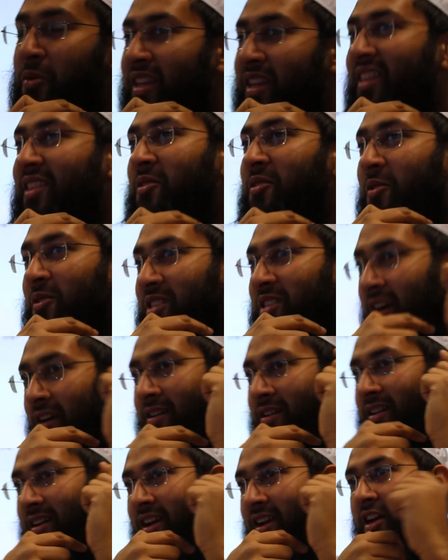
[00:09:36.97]
with your
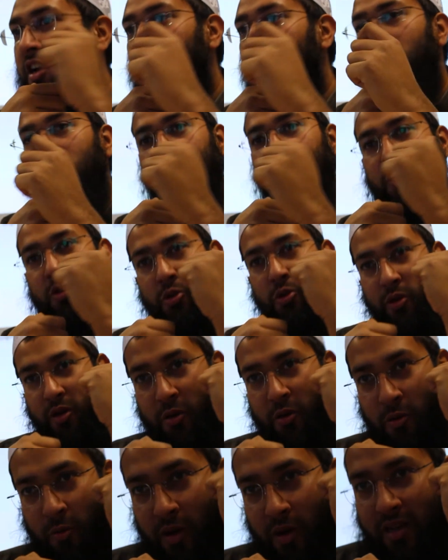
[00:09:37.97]
tongue. Do
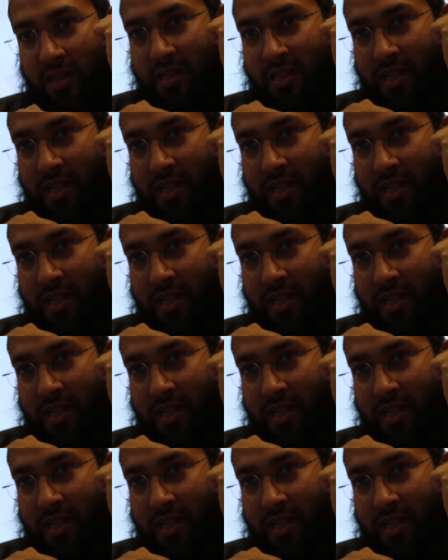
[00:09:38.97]
it on one